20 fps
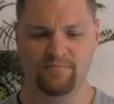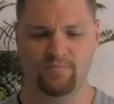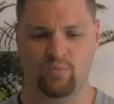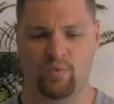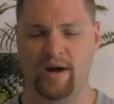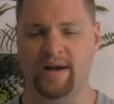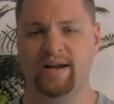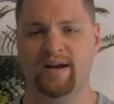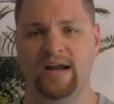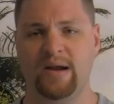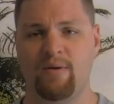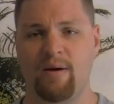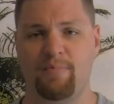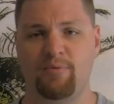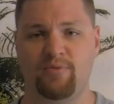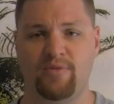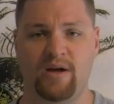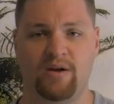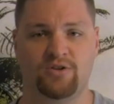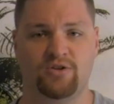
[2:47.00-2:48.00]
why carry a
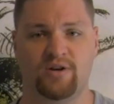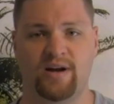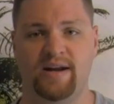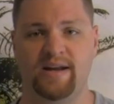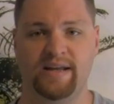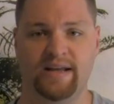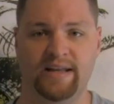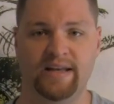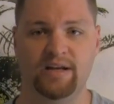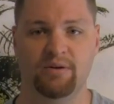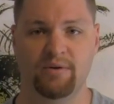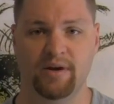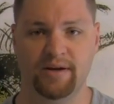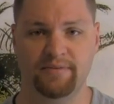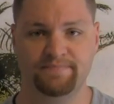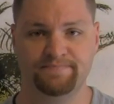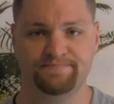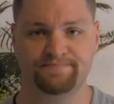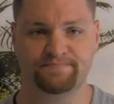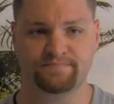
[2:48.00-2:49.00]
weapon without training anyway?
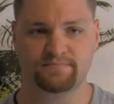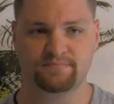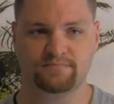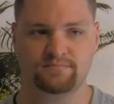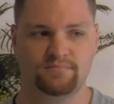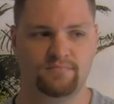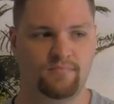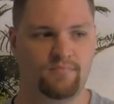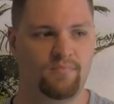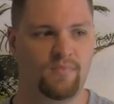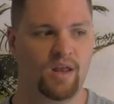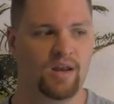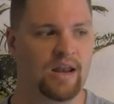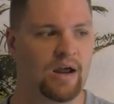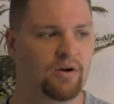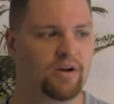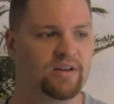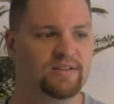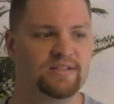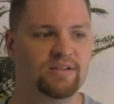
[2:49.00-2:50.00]

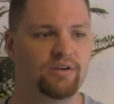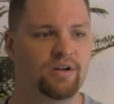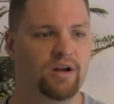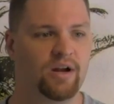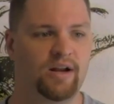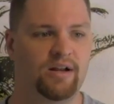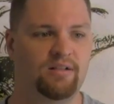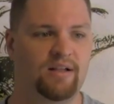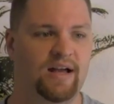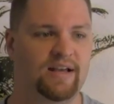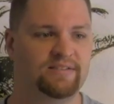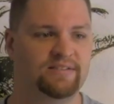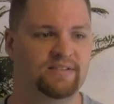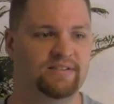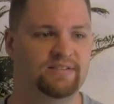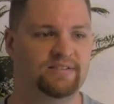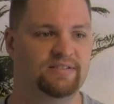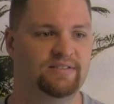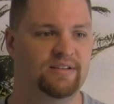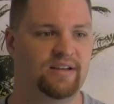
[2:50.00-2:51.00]
Now, concealed carry
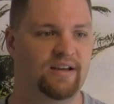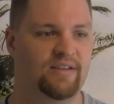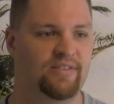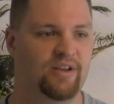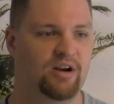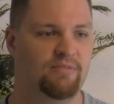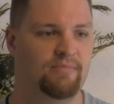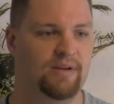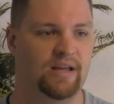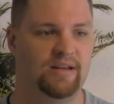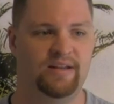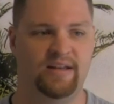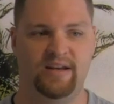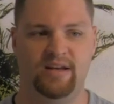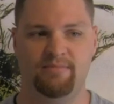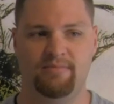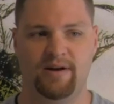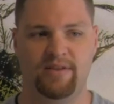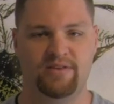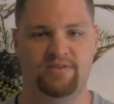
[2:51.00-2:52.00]
classes that are
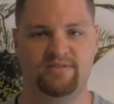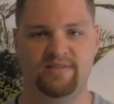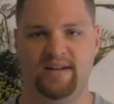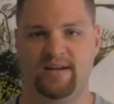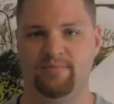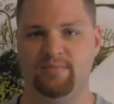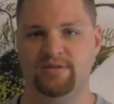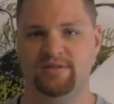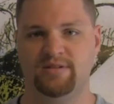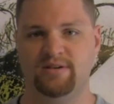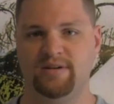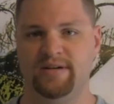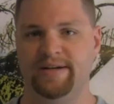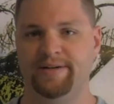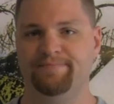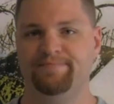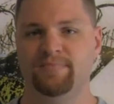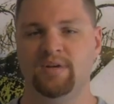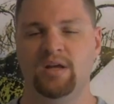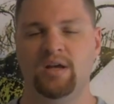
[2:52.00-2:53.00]
mandated by the state of
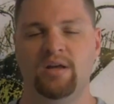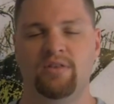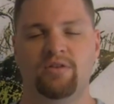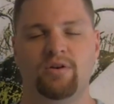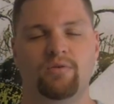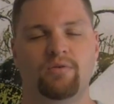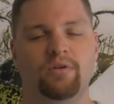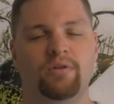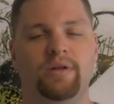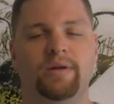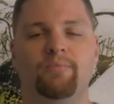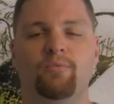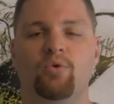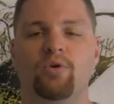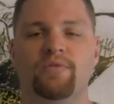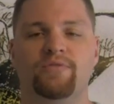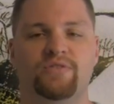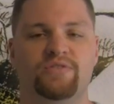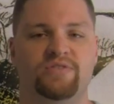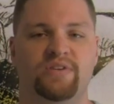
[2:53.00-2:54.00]
Missouri, they're really
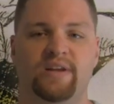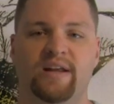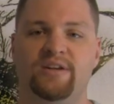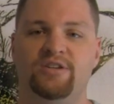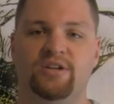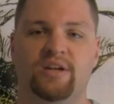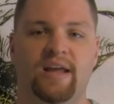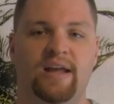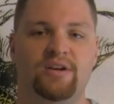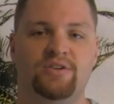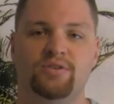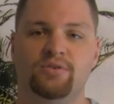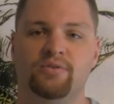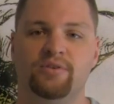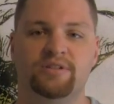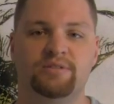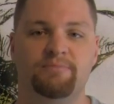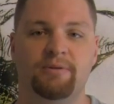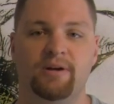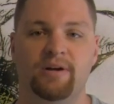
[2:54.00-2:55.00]
more just an
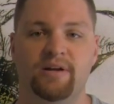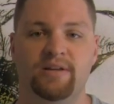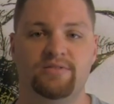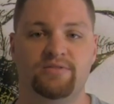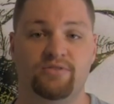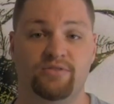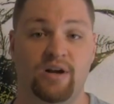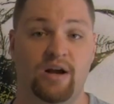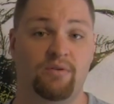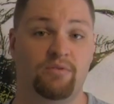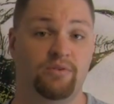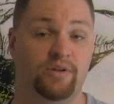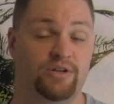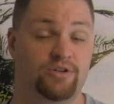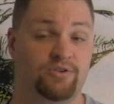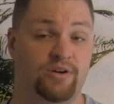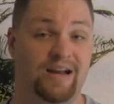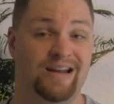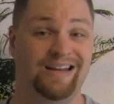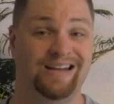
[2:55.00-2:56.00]
educational experience. They're not really
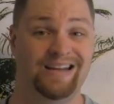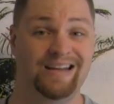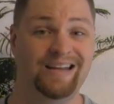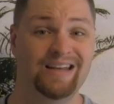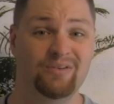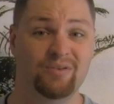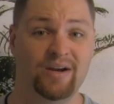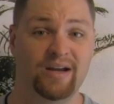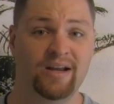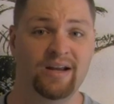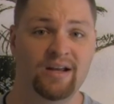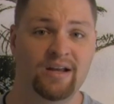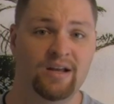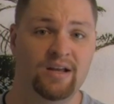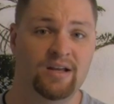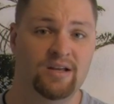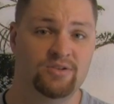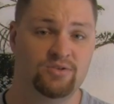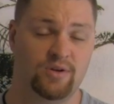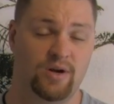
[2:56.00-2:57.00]
training anyway.
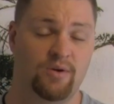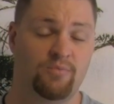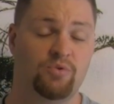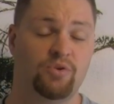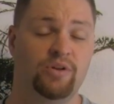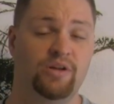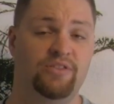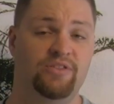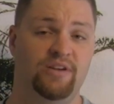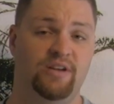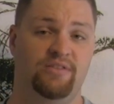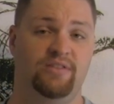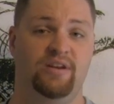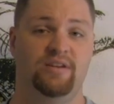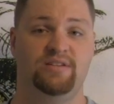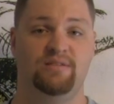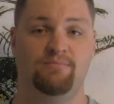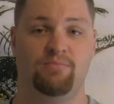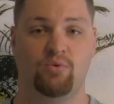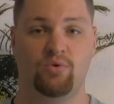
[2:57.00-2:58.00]
So I really think that
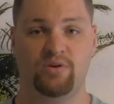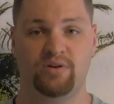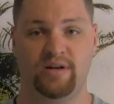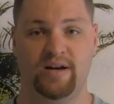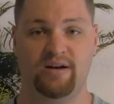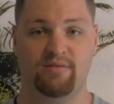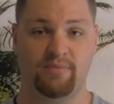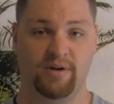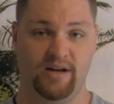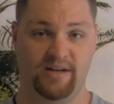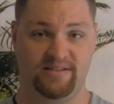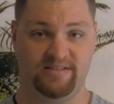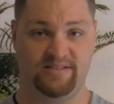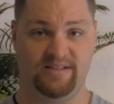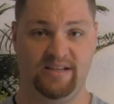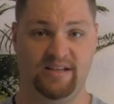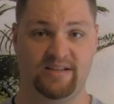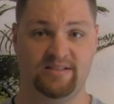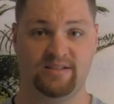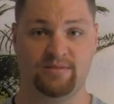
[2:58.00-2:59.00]
it's important that everybody
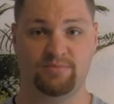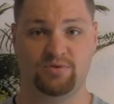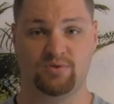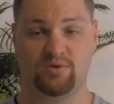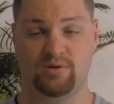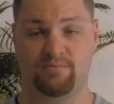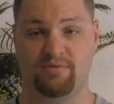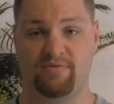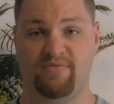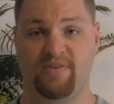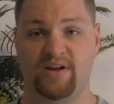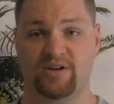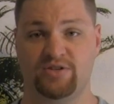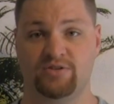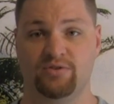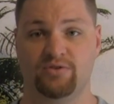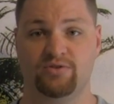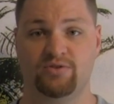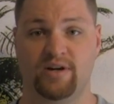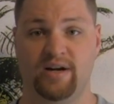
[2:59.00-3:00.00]
seek some sort of
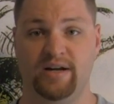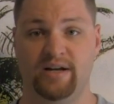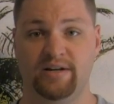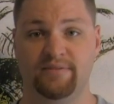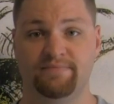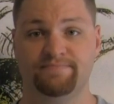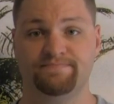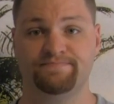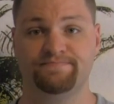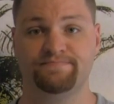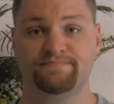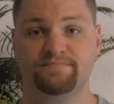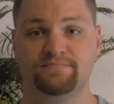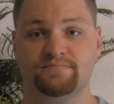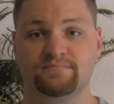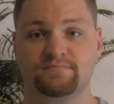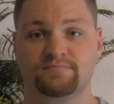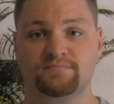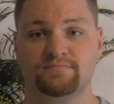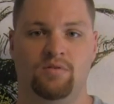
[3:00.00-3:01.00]
professional training.
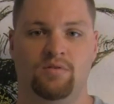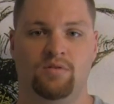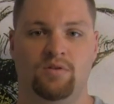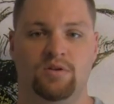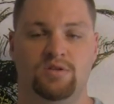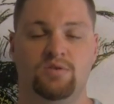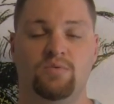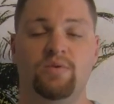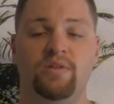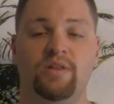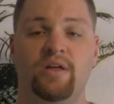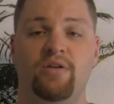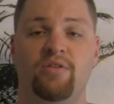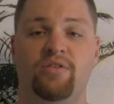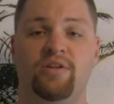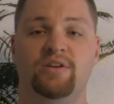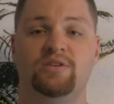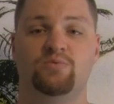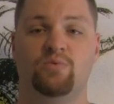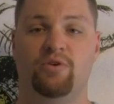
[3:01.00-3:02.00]
So the other
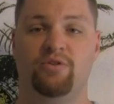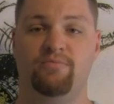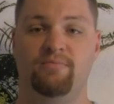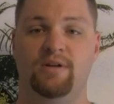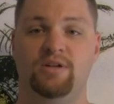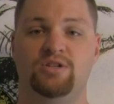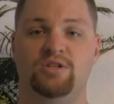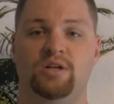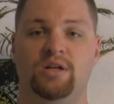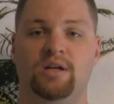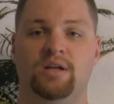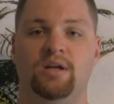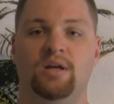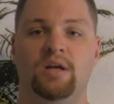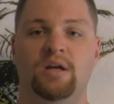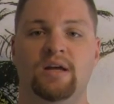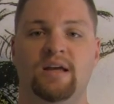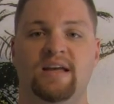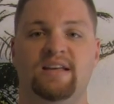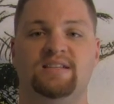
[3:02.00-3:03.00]
things worth mentioning
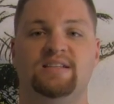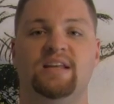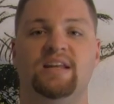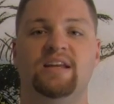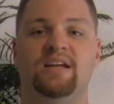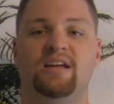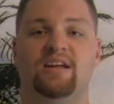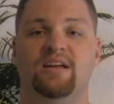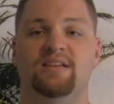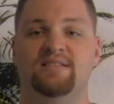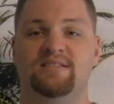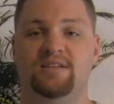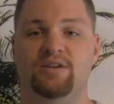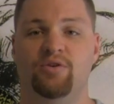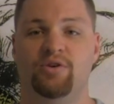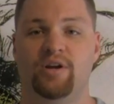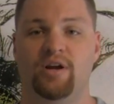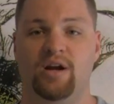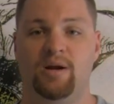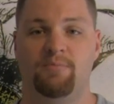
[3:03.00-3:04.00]
is getting a
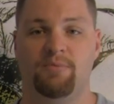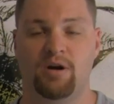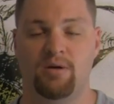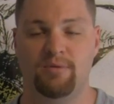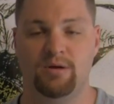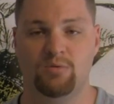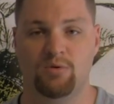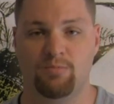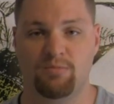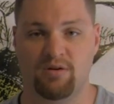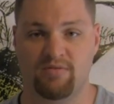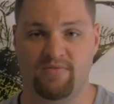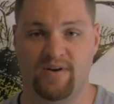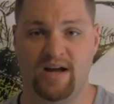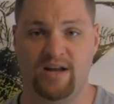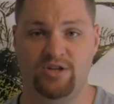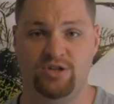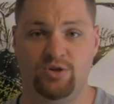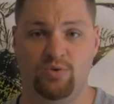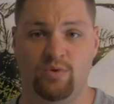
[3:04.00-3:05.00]
concealed carry permit will
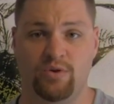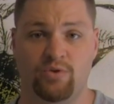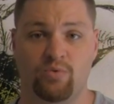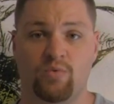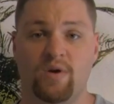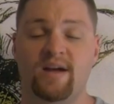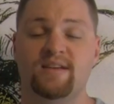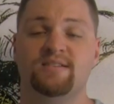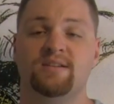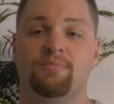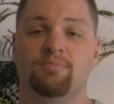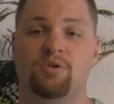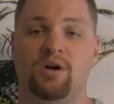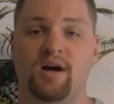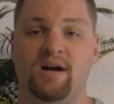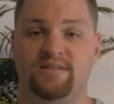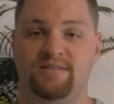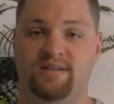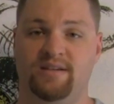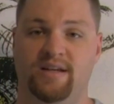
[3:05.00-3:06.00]
provide you with
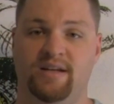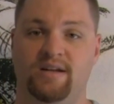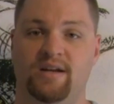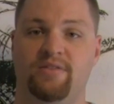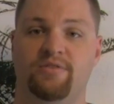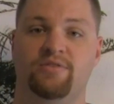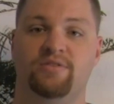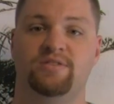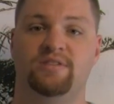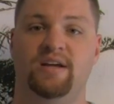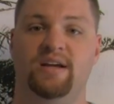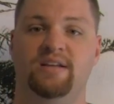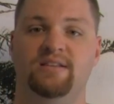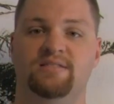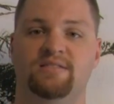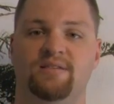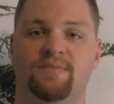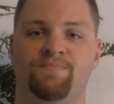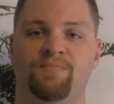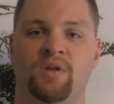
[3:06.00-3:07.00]
reciprocity in other
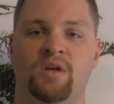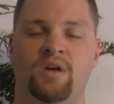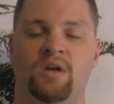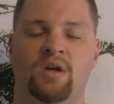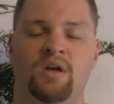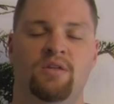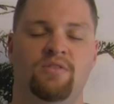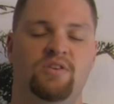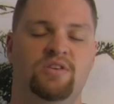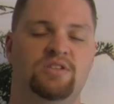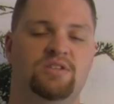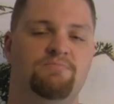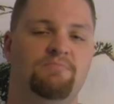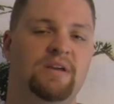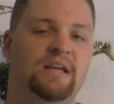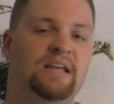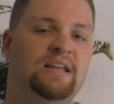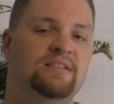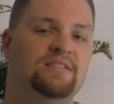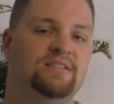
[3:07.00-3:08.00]
states. This
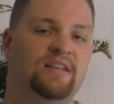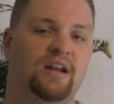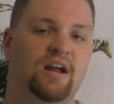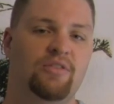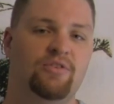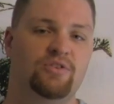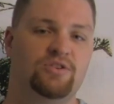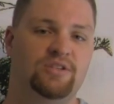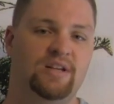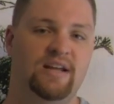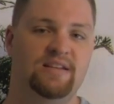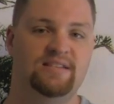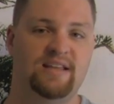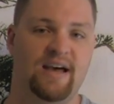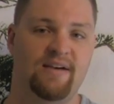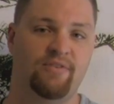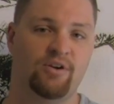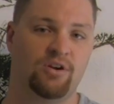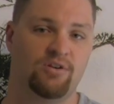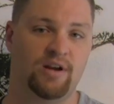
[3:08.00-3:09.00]
means that other states
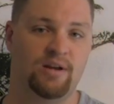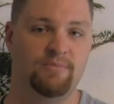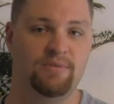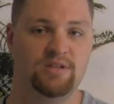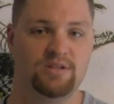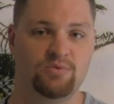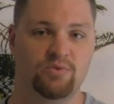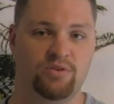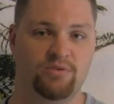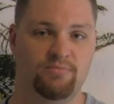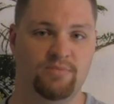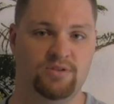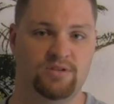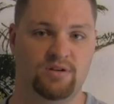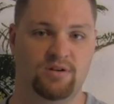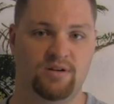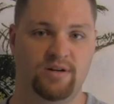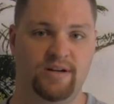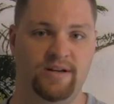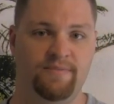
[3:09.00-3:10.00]
have agreements with
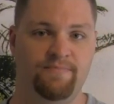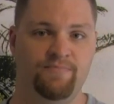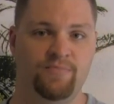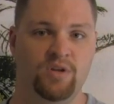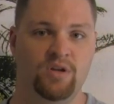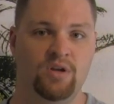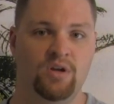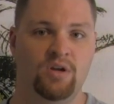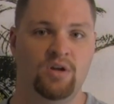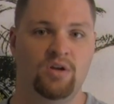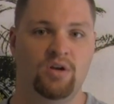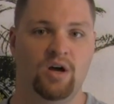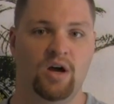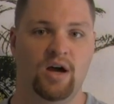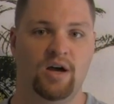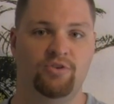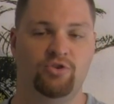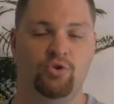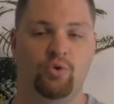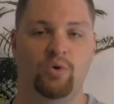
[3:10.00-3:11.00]
Missouri
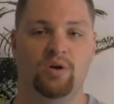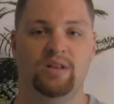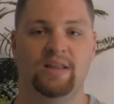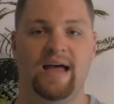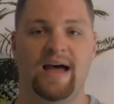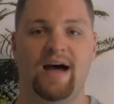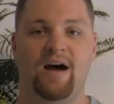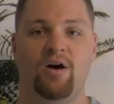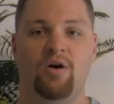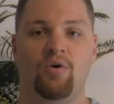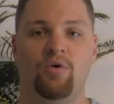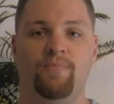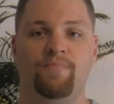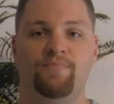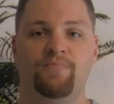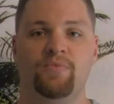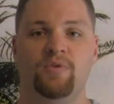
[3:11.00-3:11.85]
to allow